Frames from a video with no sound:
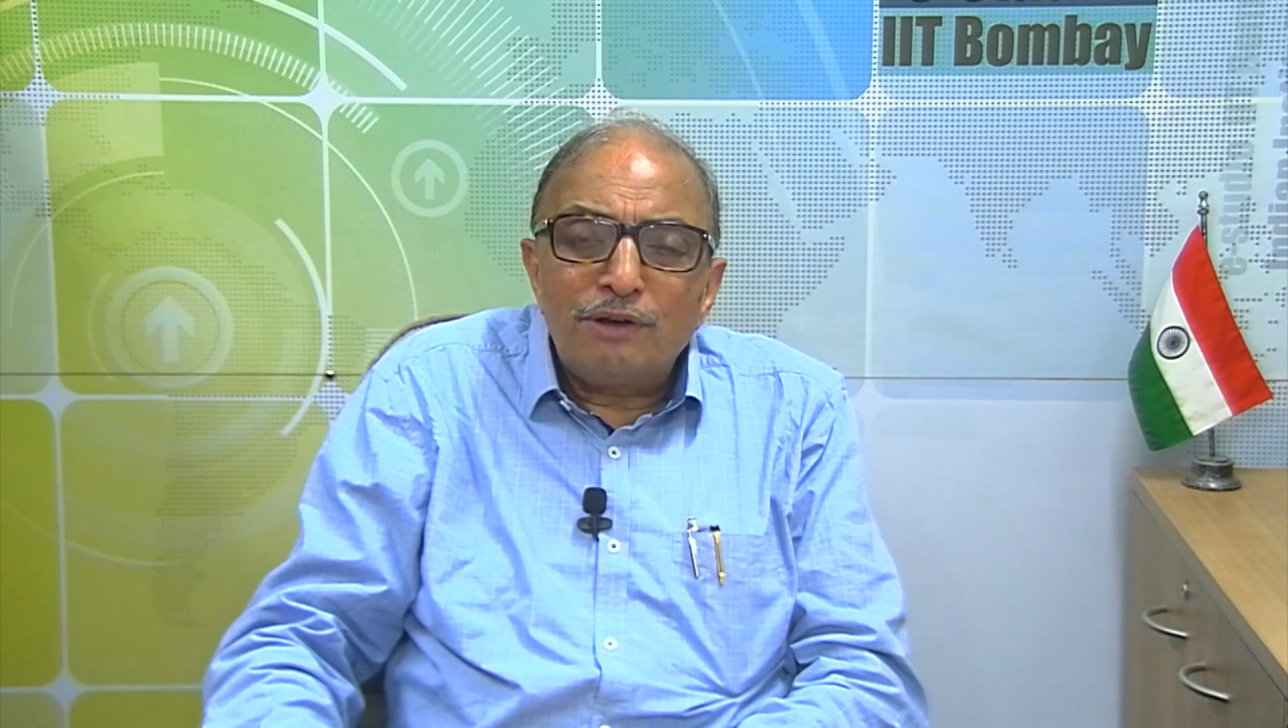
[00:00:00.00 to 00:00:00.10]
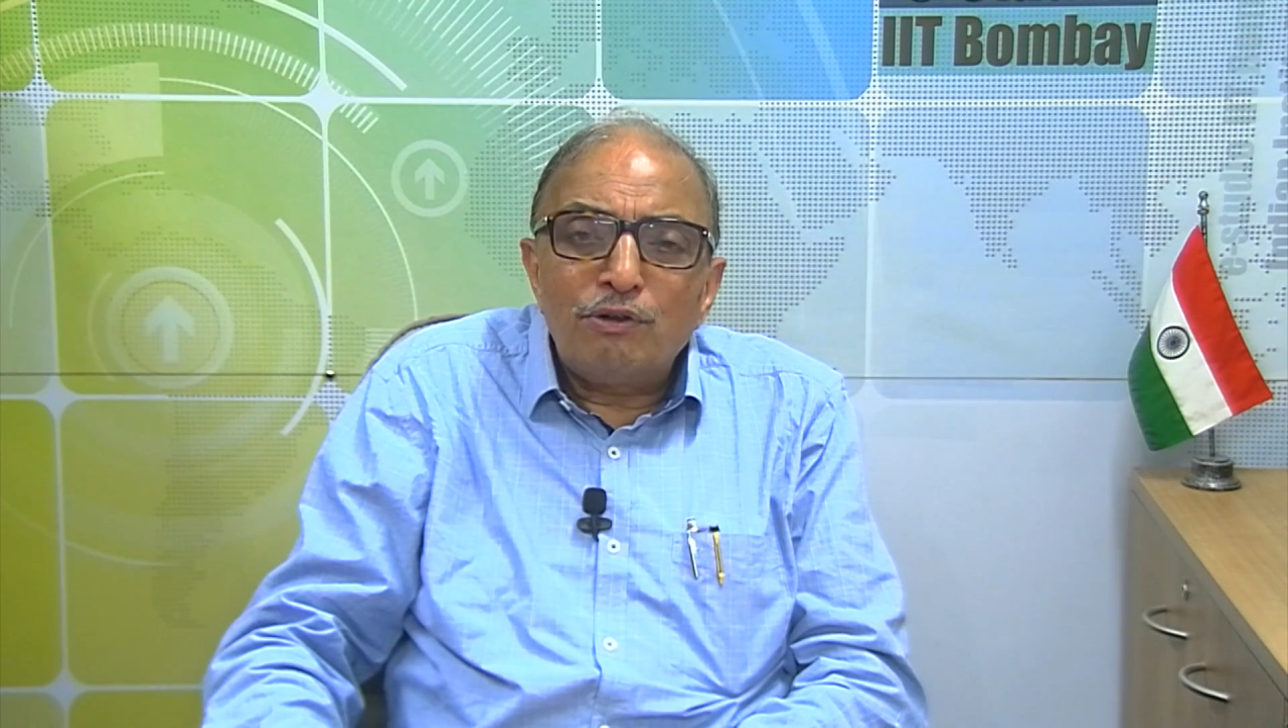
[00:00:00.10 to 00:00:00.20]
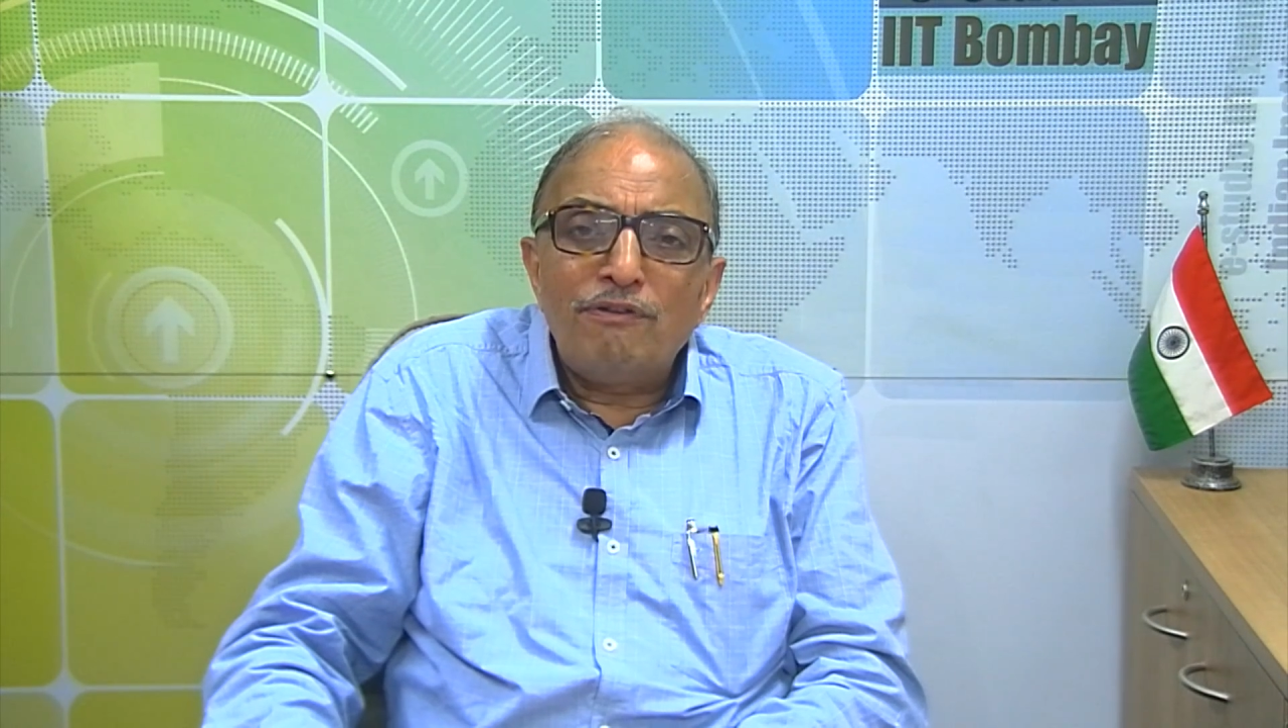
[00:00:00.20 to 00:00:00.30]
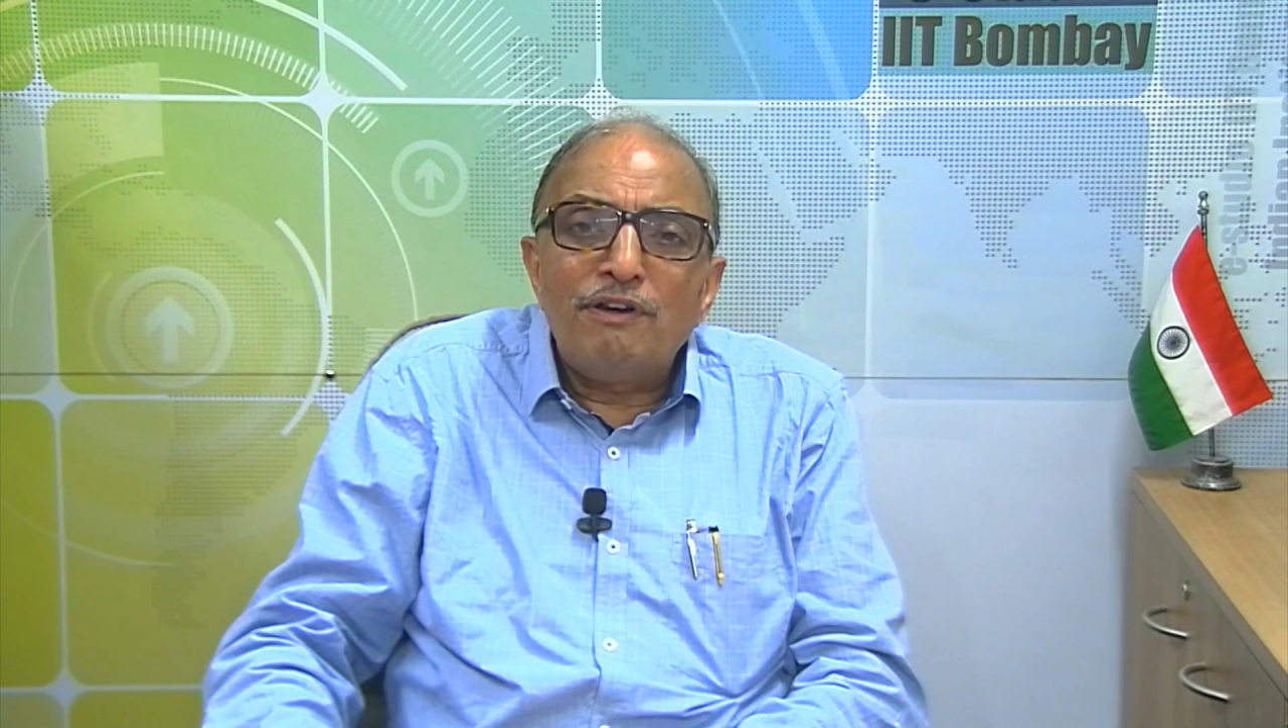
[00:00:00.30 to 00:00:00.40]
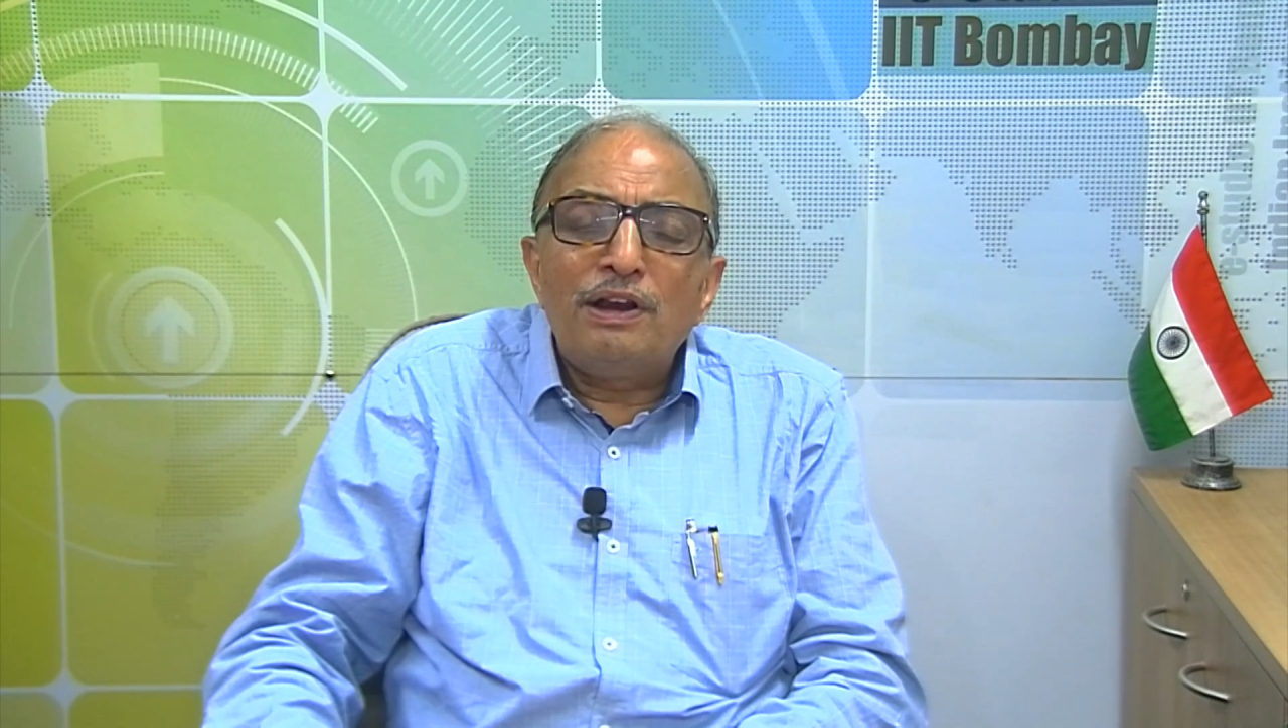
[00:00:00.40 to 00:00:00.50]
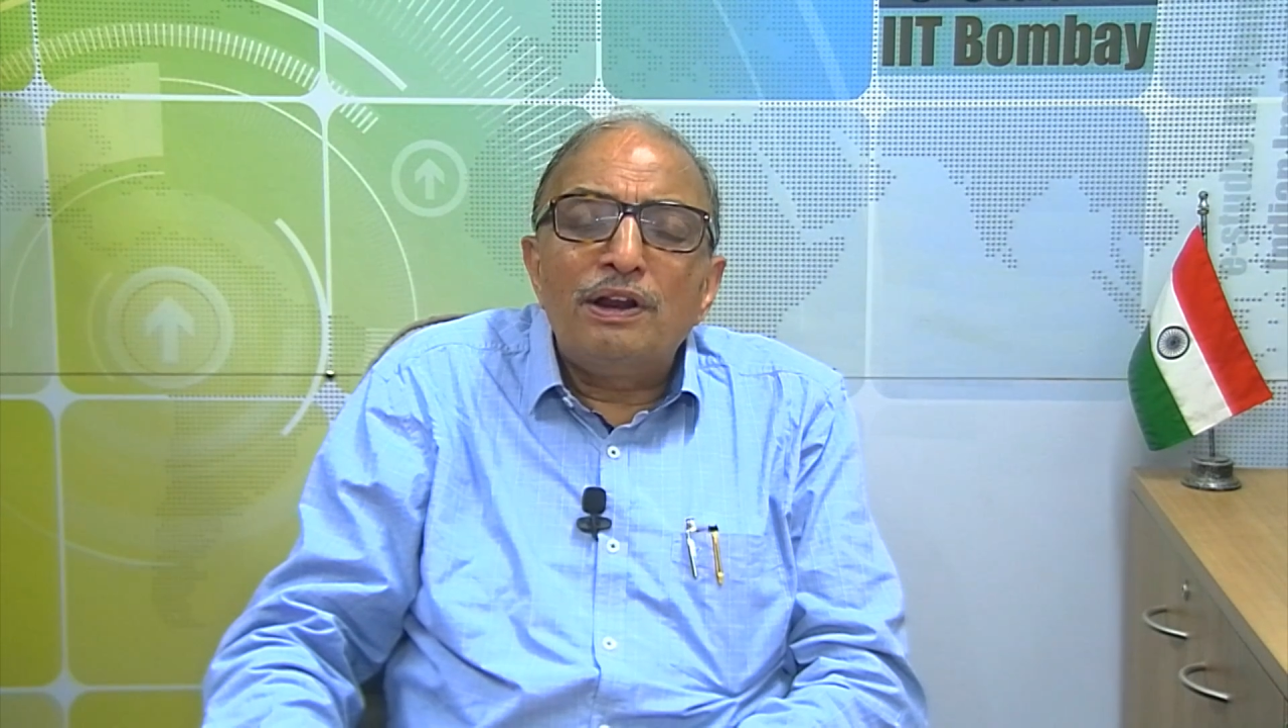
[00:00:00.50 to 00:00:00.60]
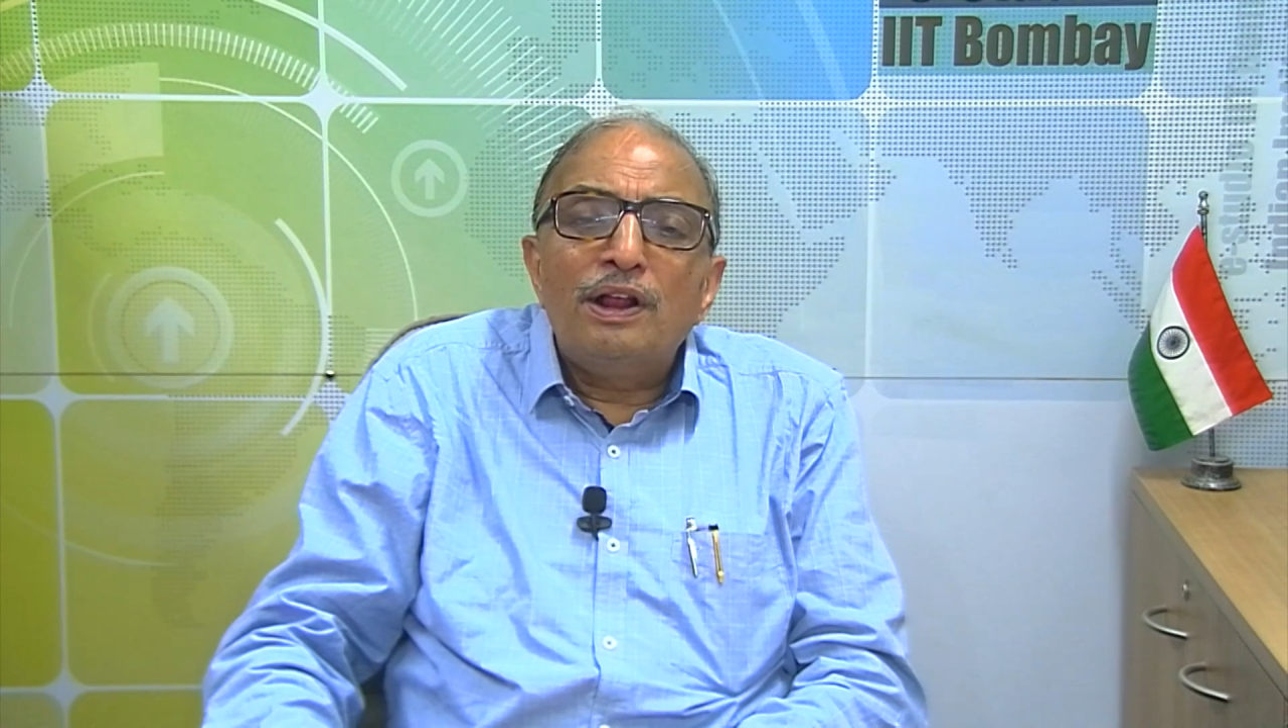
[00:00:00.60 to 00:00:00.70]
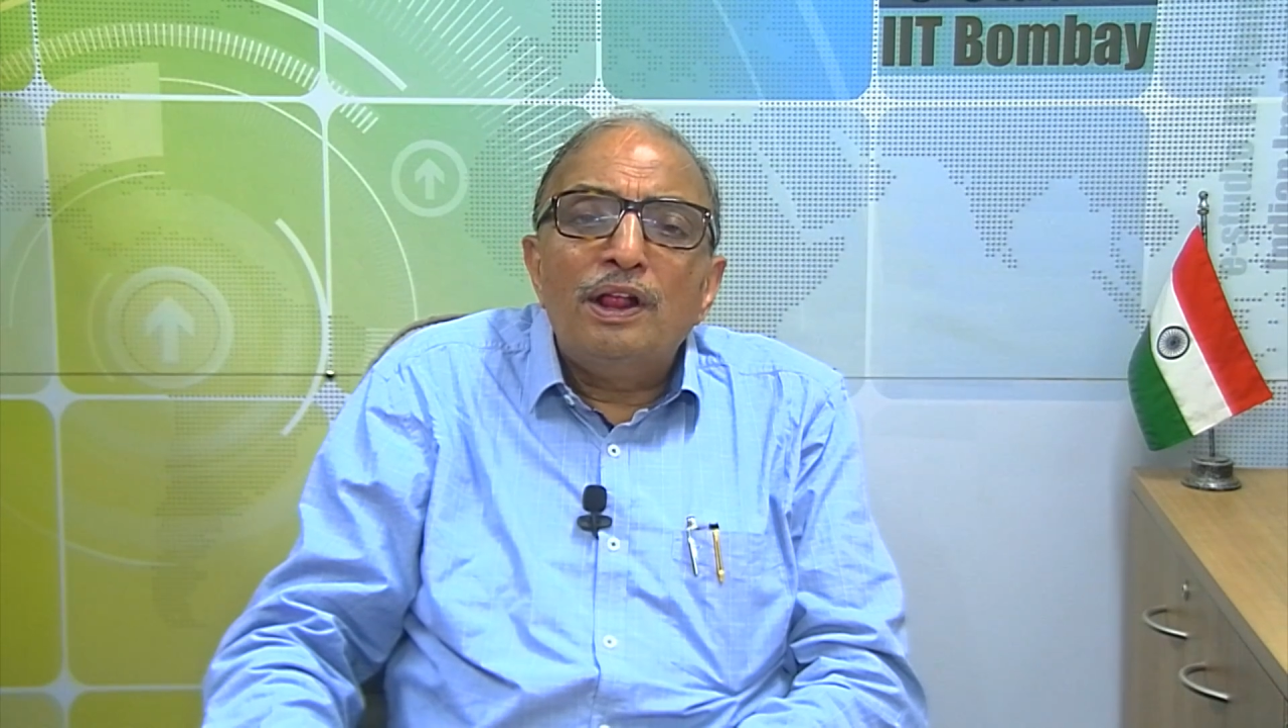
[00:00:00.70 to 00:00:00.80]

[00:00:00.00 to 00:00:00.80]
we will